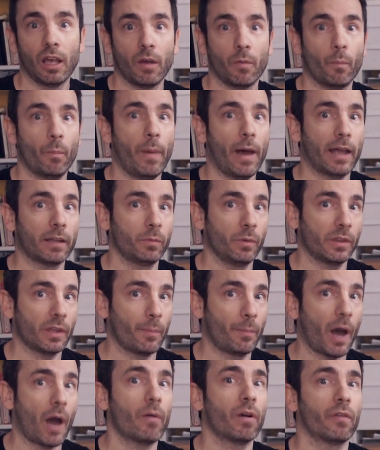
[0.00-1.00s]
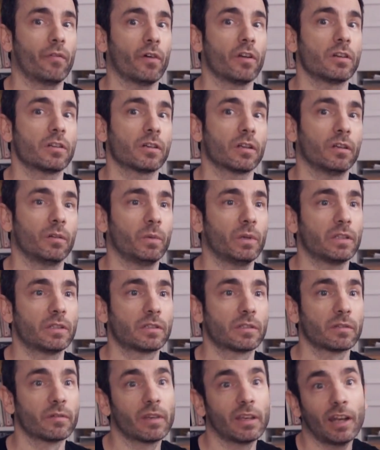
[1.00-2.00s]
but with a power function,
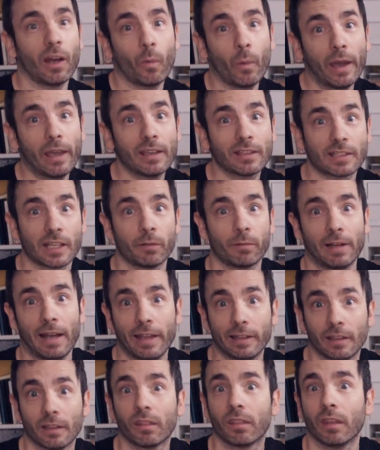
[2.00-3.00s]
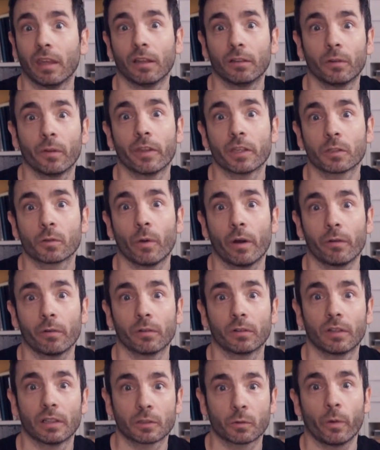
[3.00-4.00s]
which in a way it's a related thing to the square
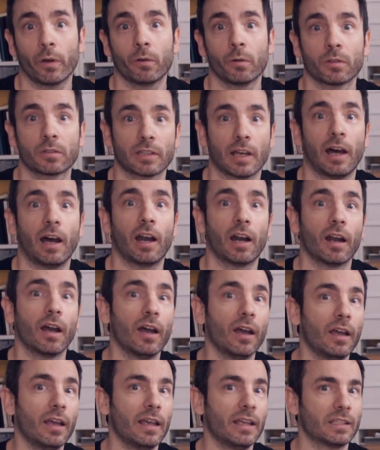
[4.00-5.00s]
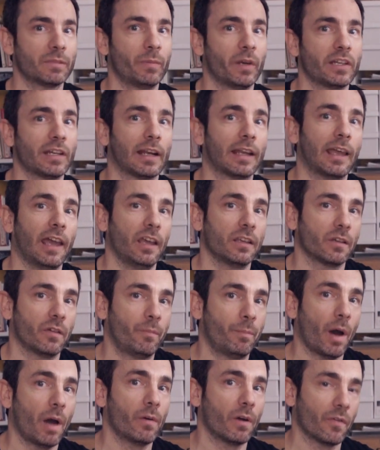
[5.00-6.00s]
root. Square roots are a special case
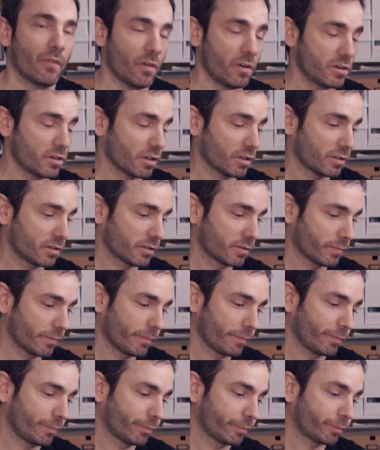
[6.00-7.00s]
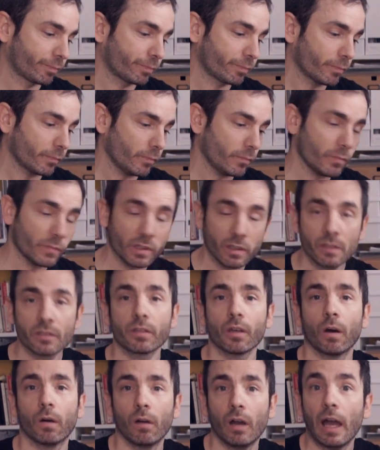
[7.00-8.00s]
of power functions.
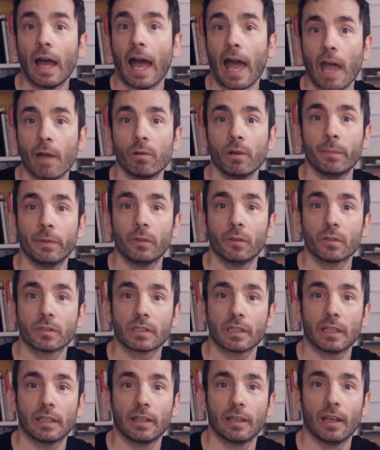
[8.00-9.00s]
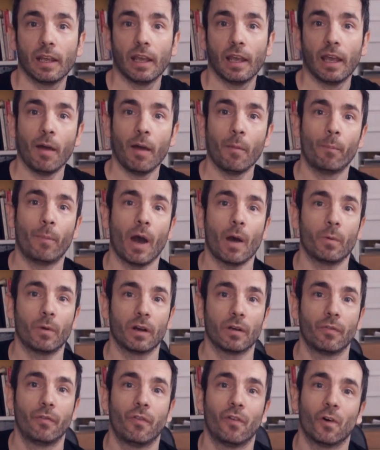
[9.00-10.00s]
So I will be using
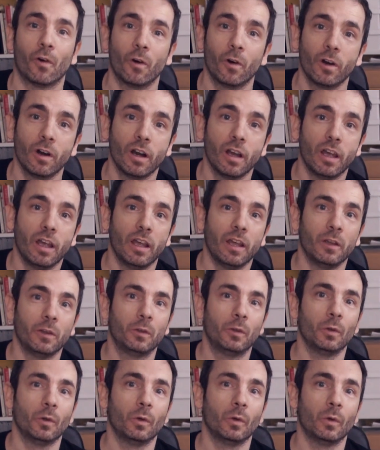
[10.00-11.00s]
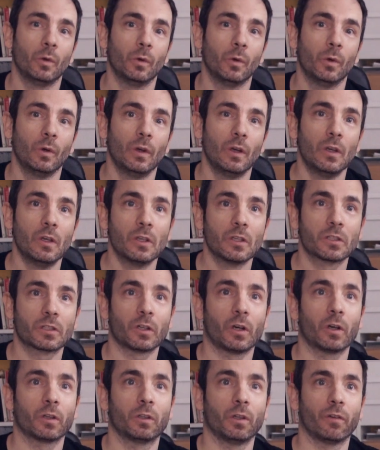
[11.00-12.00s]
power 4 to
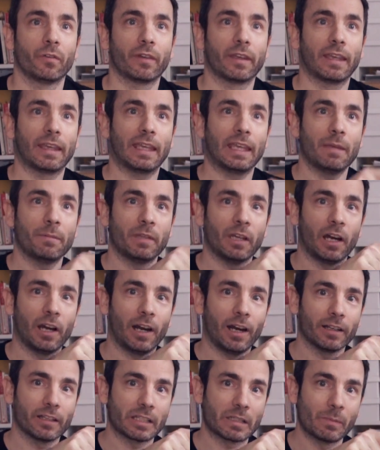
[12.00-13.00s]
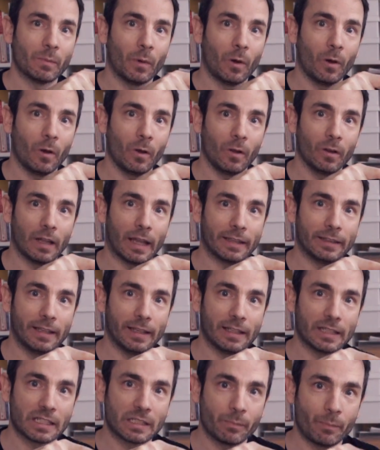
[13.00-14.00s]
sort of keep the heart small and
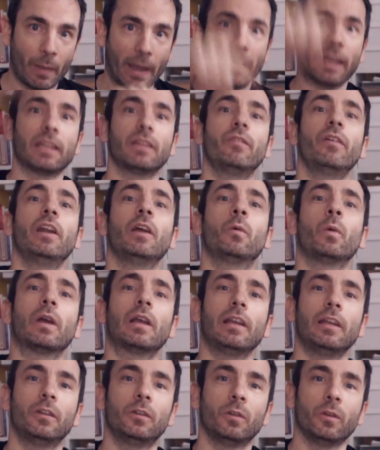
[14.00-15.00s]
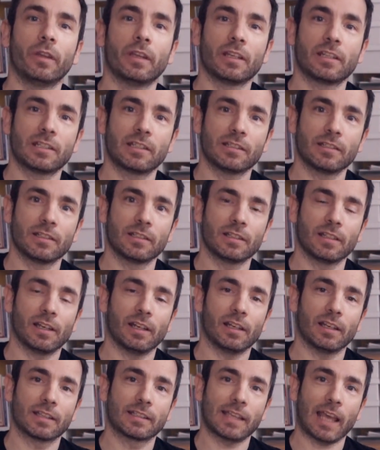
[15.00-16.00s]
then spike it very quickly to
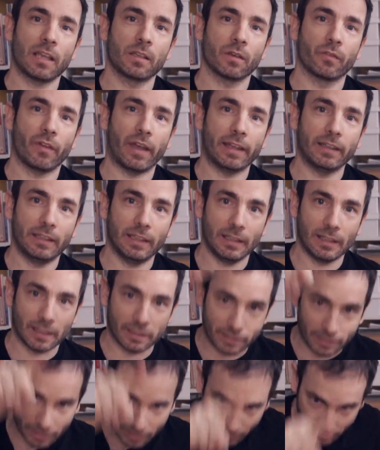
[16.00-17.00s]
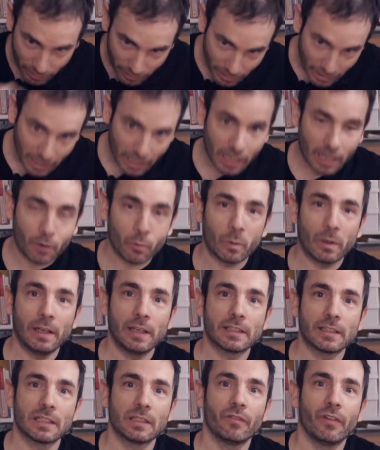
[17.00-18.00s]
the size of 18 and then
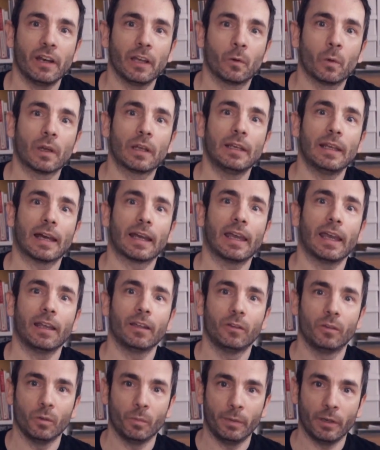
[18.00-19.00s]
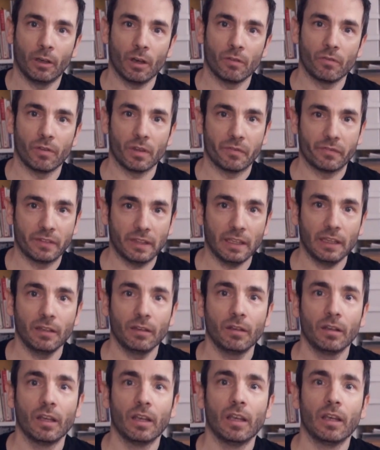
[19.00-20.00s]
release it very quickly again to become
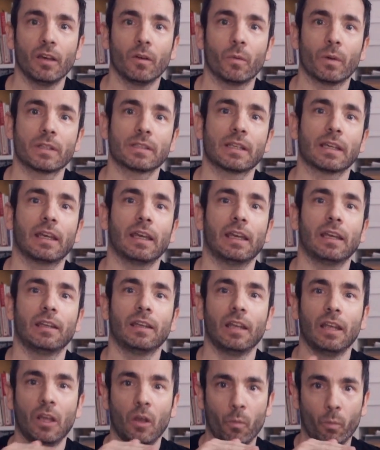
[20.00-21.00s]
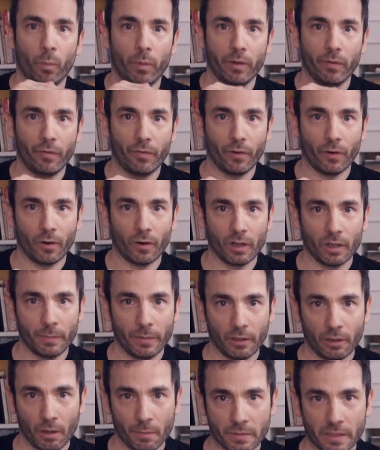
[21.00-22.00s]
15 once again before it
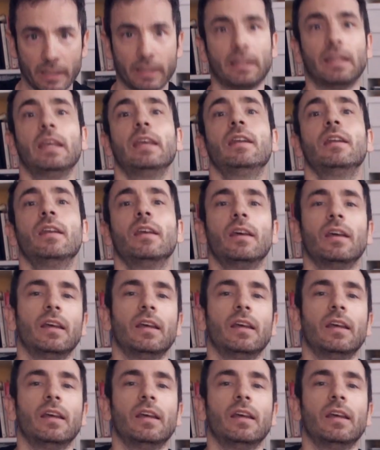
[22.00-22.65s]
becomes 18.